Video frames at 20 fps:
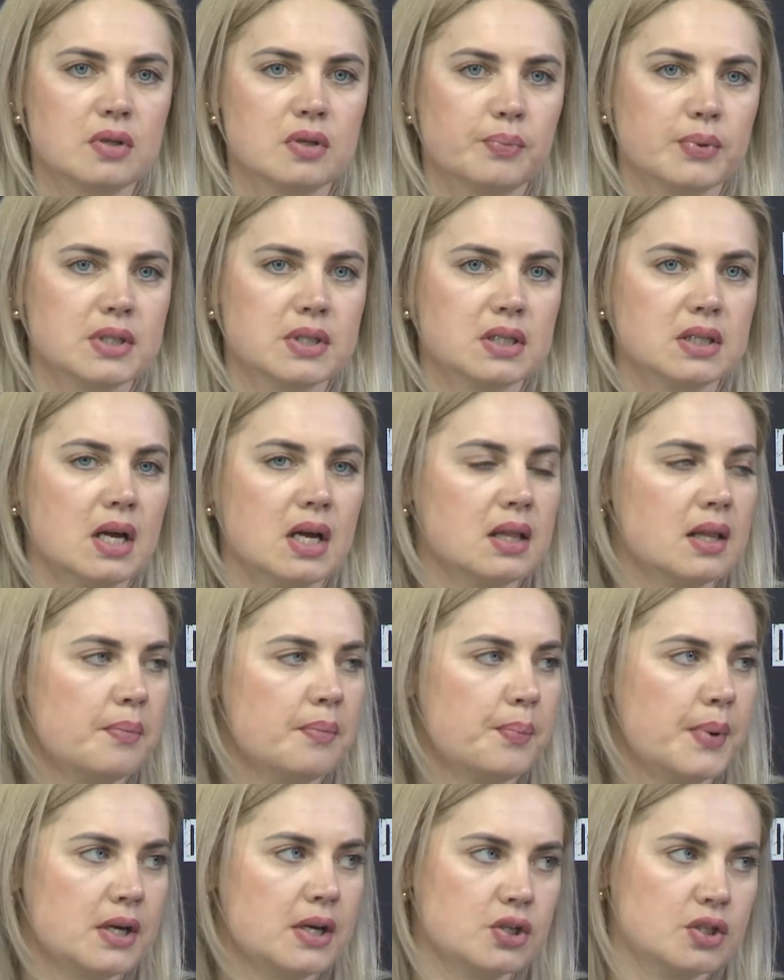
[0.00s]
But
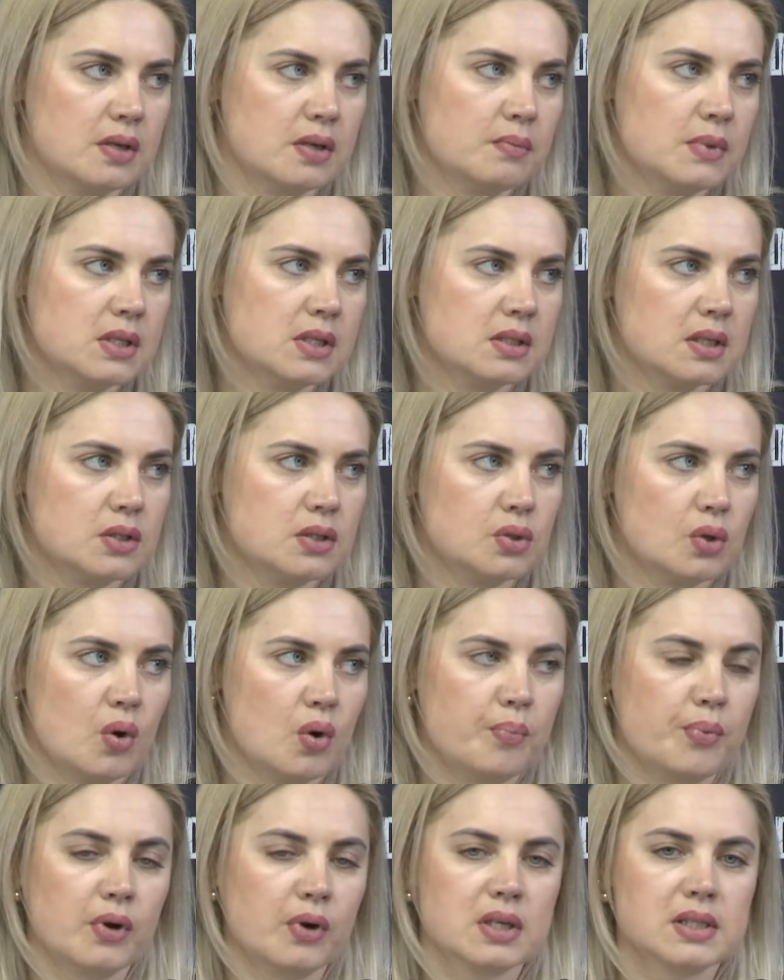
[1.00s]
in recent
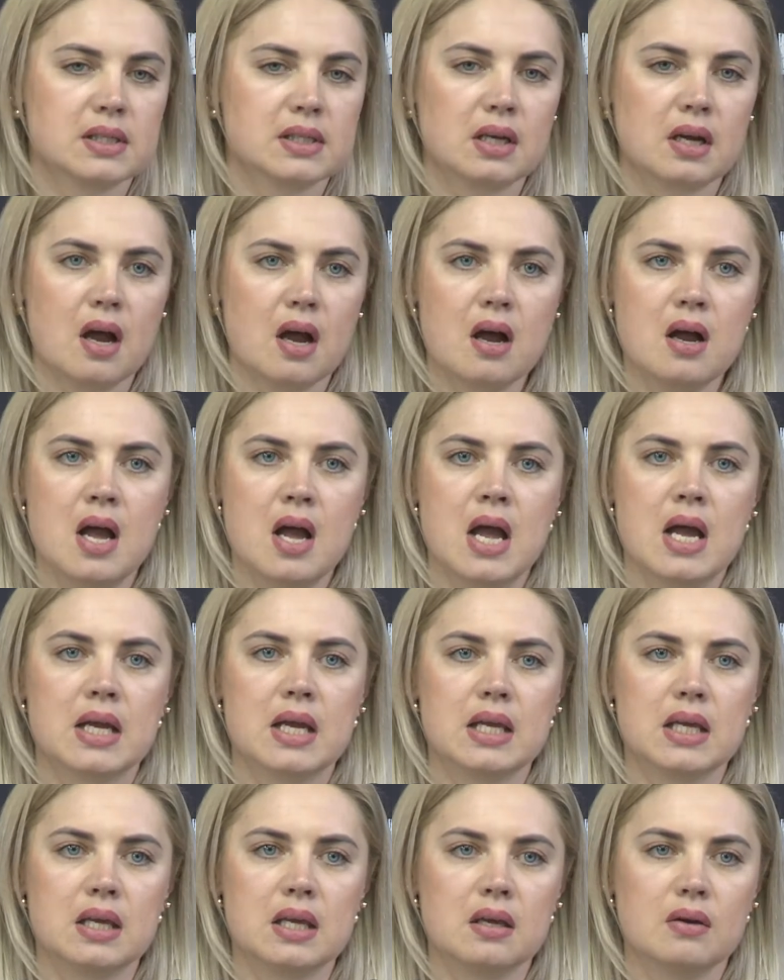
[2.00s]
years, Odesa
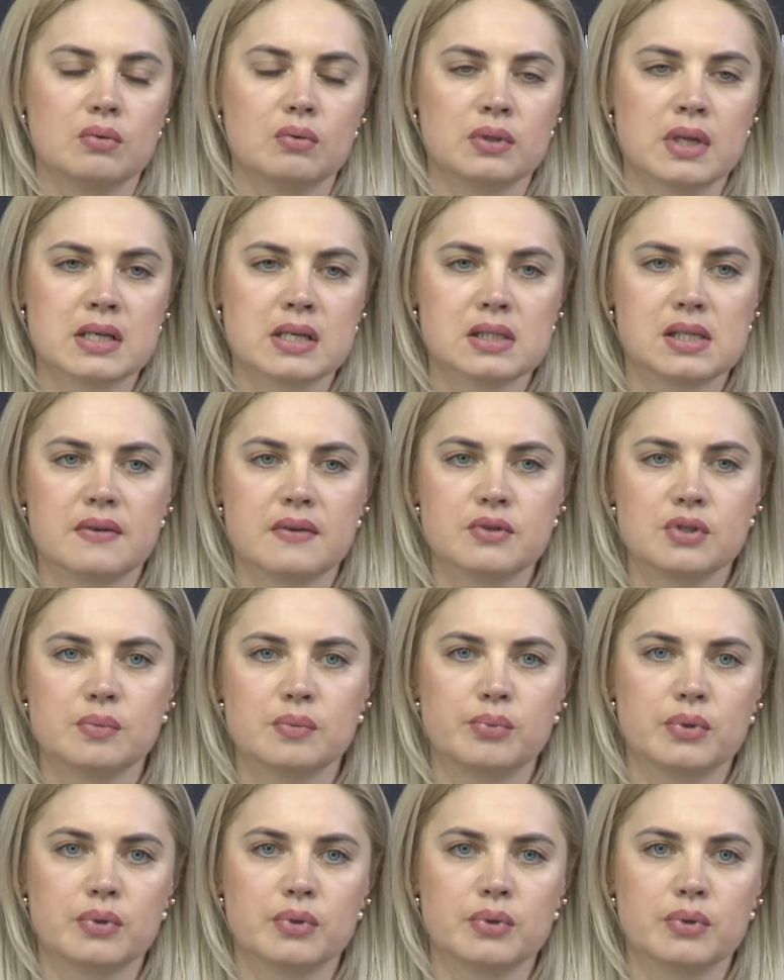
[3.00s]
Oblast